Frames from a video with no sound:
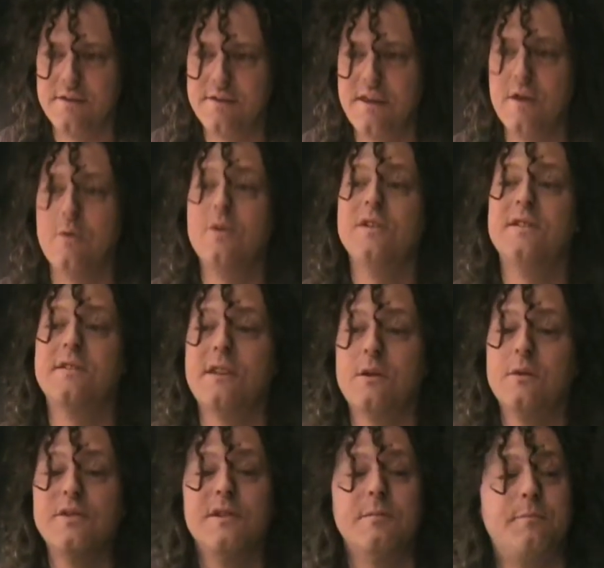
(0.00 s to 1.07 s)
There
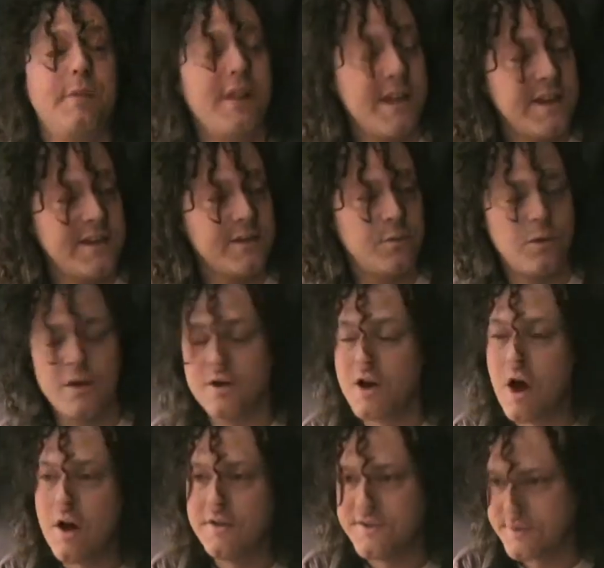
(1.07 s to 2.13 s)
was a place where
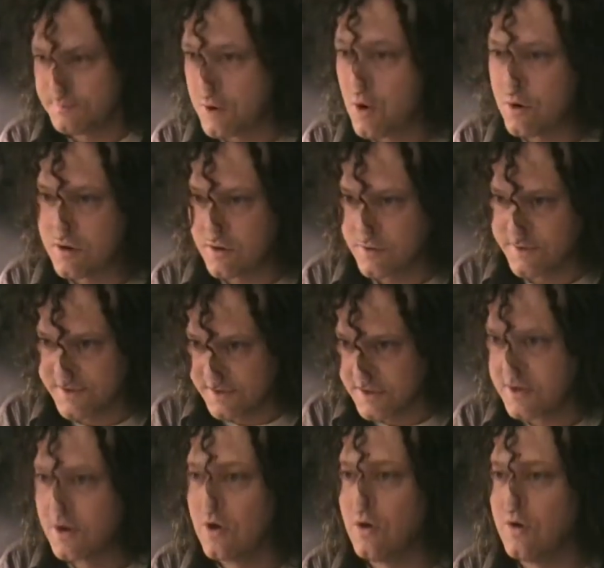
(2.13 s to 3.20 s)
non-smokers
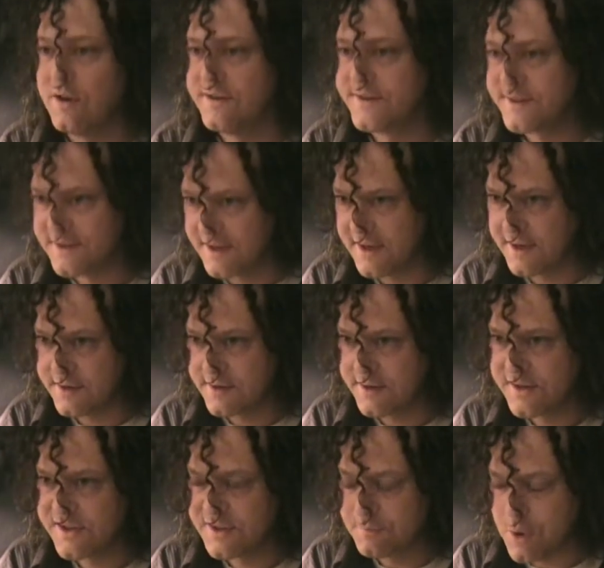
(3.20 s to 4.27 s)
can go and sit.
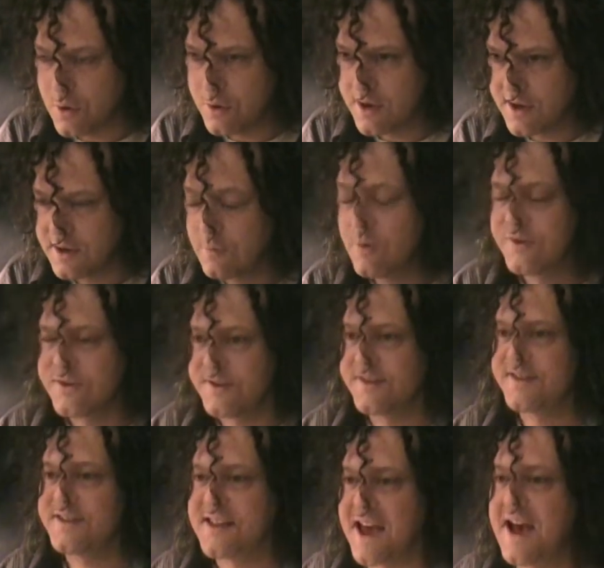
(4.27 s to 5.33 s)
Smoking was the
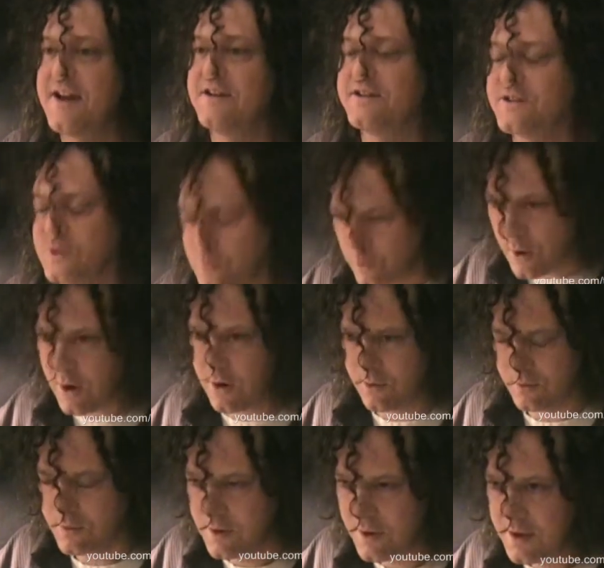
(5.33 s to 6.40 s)
status quo.